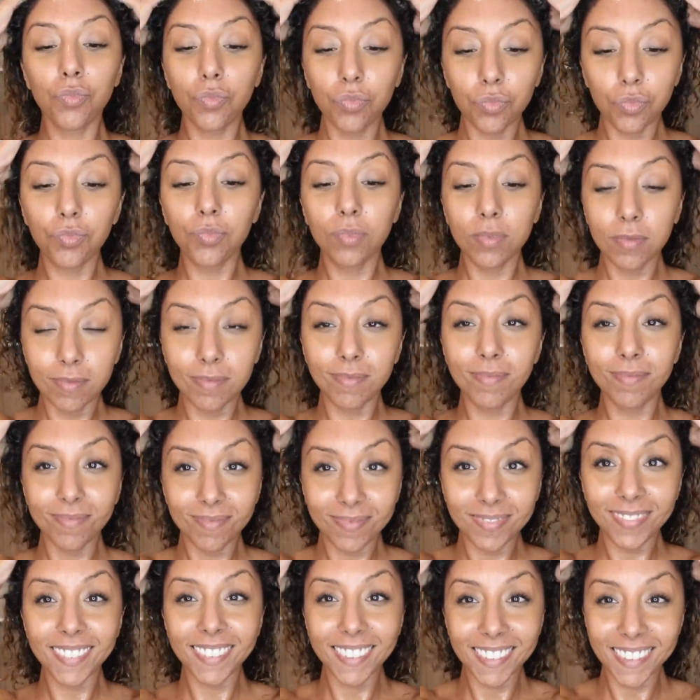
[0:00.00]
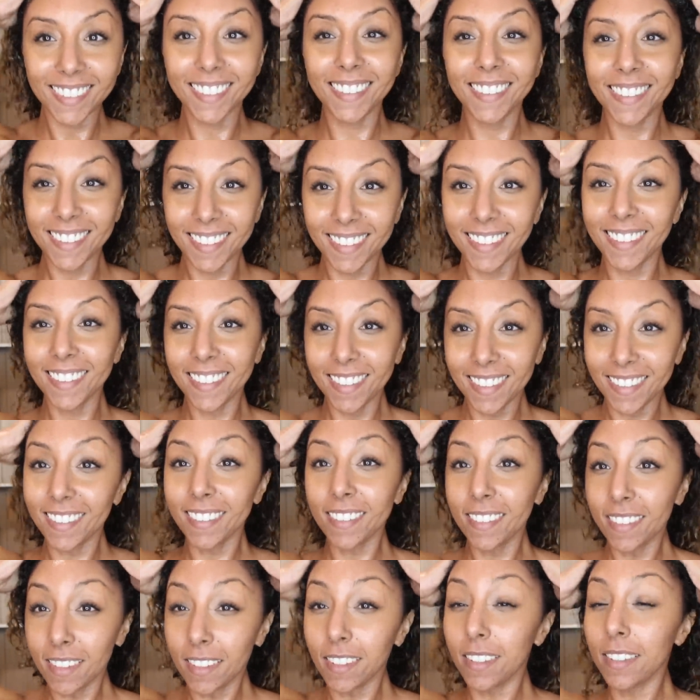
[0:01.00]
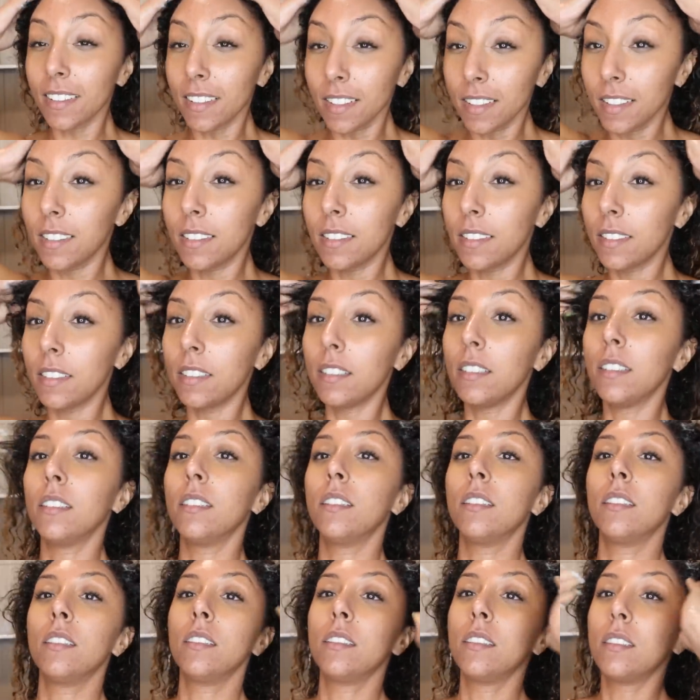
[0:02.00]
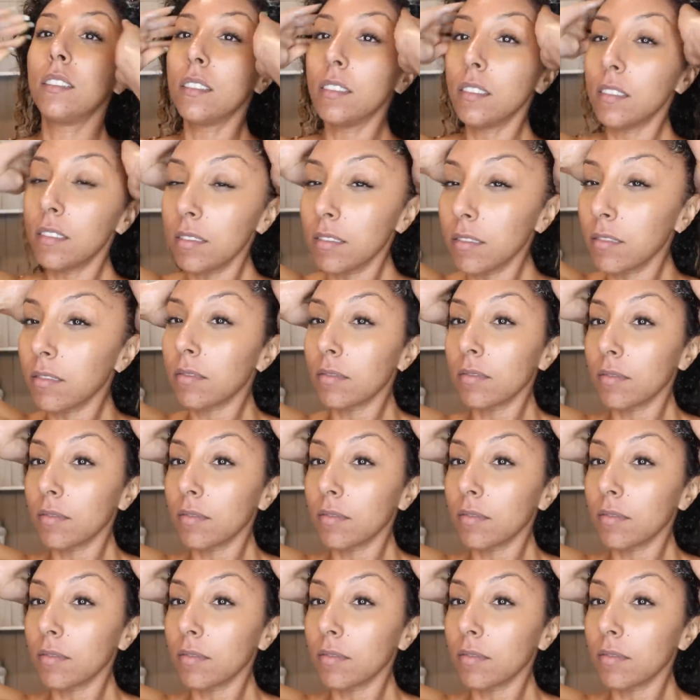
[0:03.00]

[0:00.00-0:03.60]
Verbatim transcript: going in. So I'm going to use the nozzle to apply this directly to my scalp